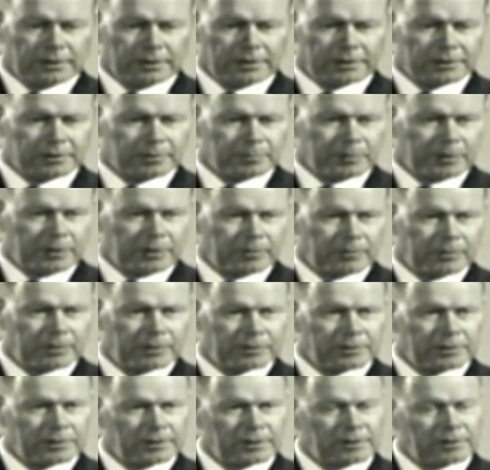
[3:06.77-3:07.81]

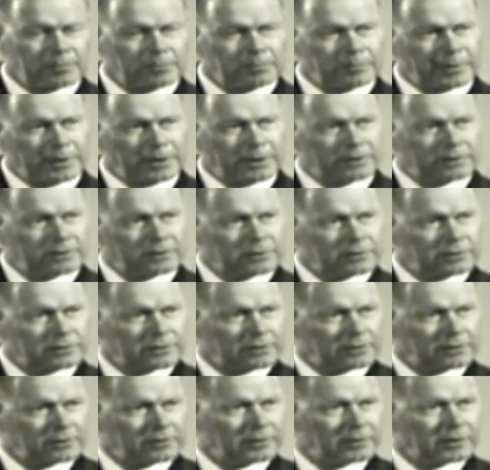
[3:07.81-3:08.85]
experiments on a bench
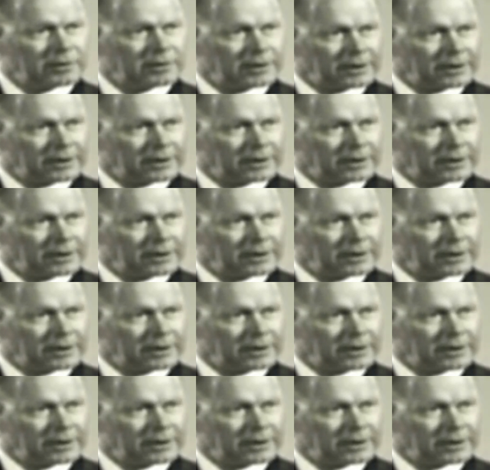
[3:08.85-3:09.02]
in a good